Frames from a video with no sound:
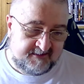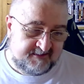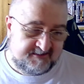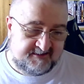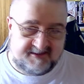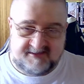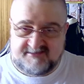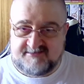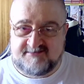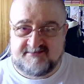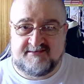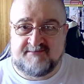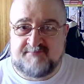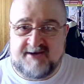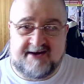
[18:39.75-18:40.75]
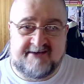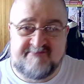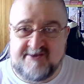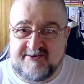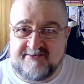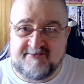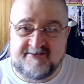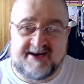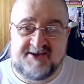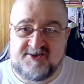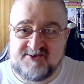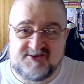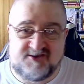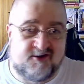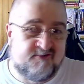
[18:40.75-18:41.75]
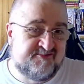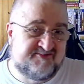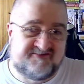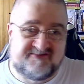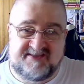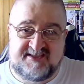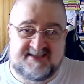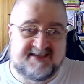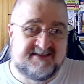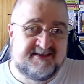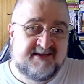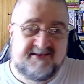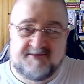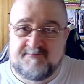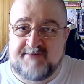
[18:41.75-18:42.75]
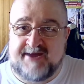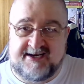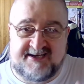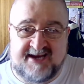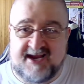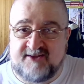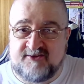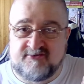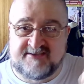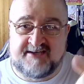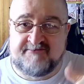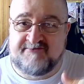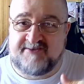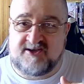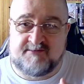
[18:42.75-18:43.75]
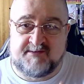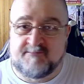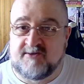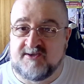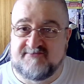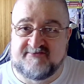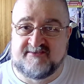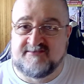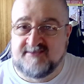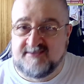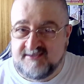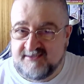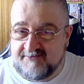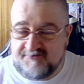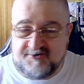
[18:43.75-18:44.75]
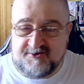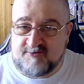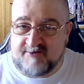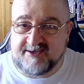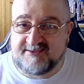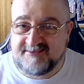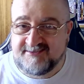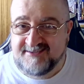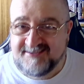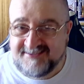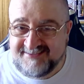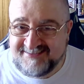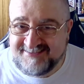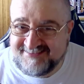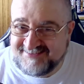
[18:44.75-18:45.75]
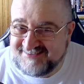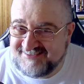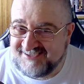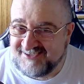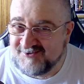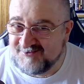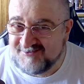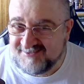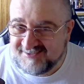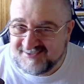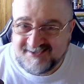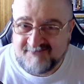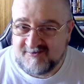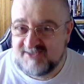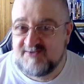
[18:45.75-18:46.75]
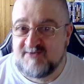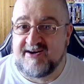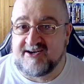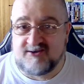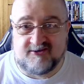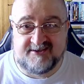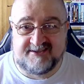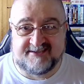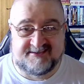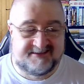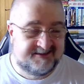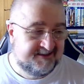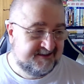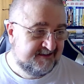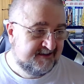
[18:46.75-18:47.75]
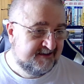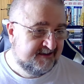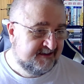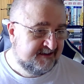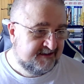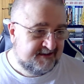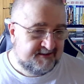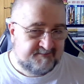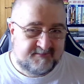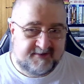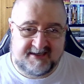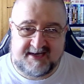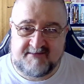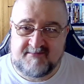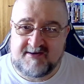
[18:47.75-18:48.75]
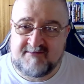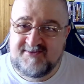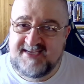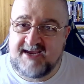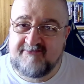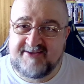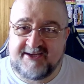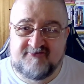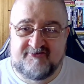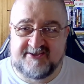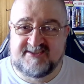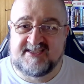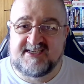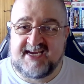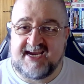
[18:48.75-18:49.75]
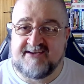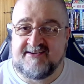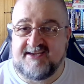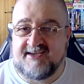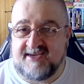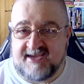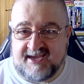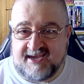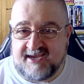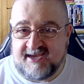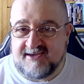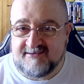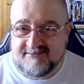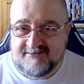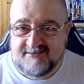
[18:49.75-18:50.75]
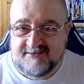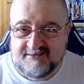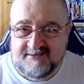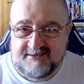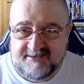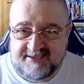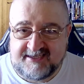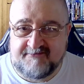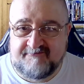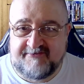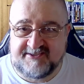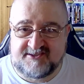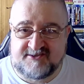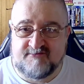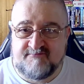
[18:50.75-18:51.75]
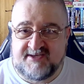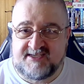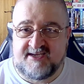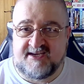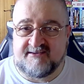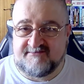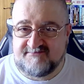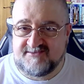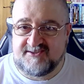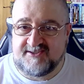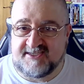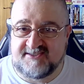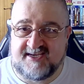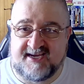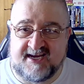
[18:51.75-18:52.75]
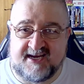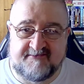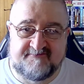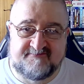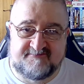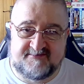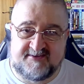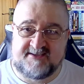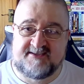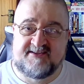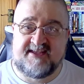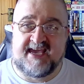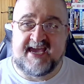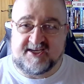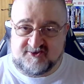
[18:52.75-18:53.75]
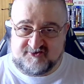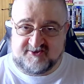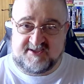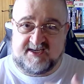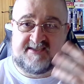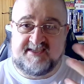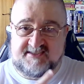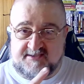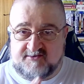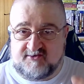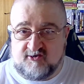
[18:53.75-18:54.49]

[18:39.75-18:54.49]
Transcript: because Paramount and iTunes always release their back catalogue every couple of months for a few quid, you know, which is the way I got it. But I'm definitely interested in getting the getting physical media to actually have like the extras and a decent